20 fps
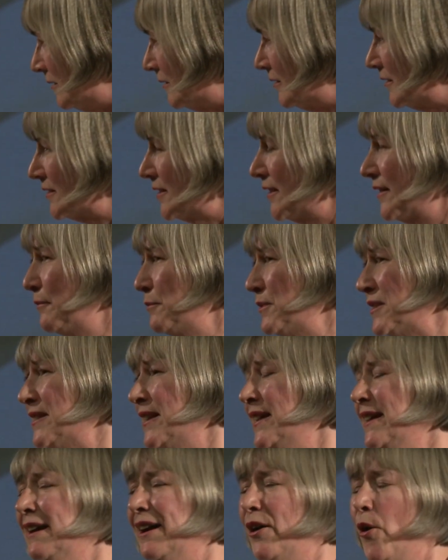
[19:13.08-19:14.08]
So that was,
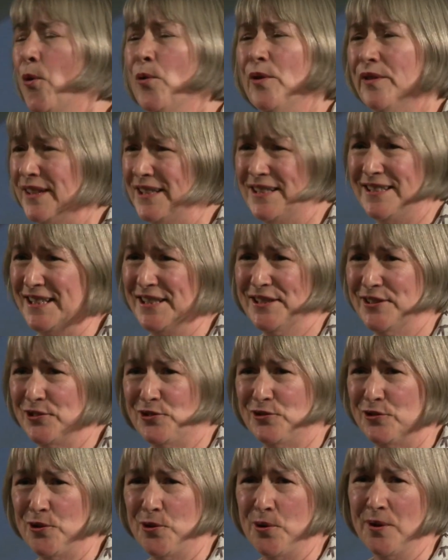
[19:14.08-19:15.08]
all of these things are
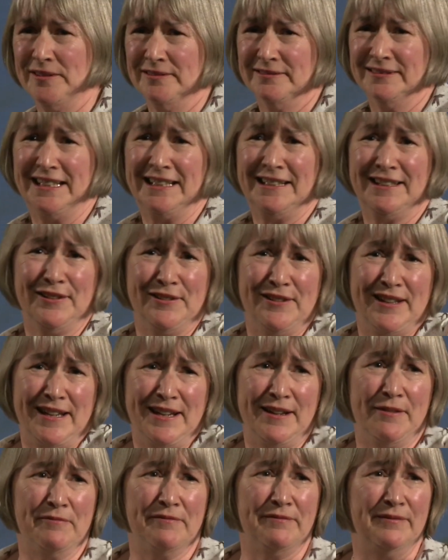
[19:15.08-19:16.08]
true, and
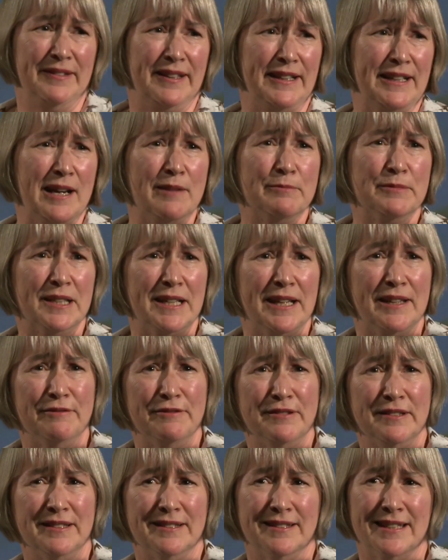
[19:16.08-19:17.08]
they come together
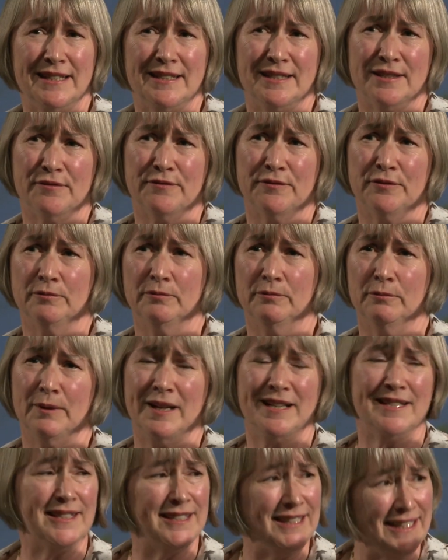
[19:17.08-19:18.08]
in different
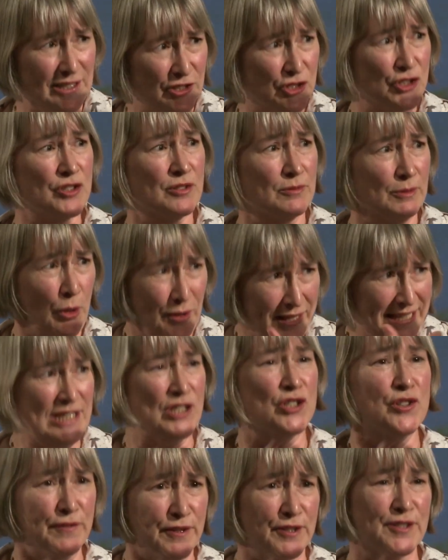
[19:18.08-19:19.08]
ways in each
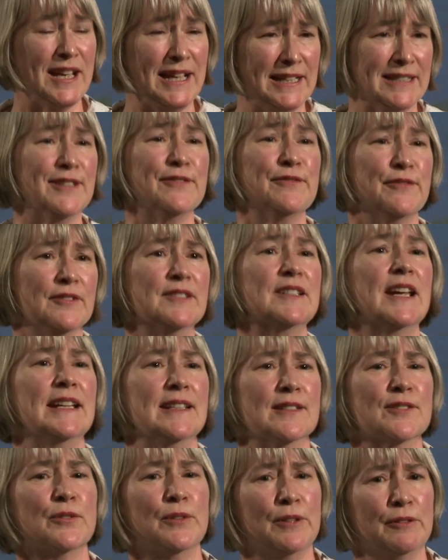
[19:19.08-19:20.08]
of us had different
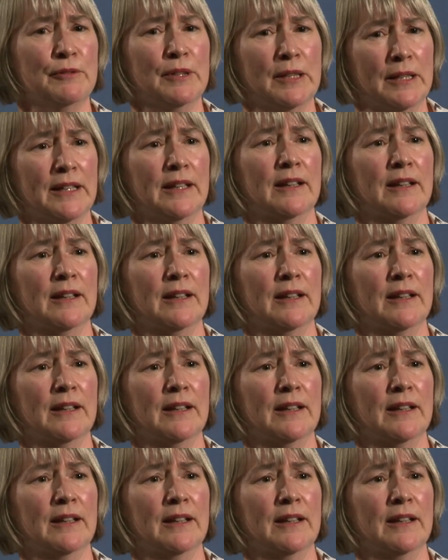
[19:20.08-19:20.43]
takes on it, really.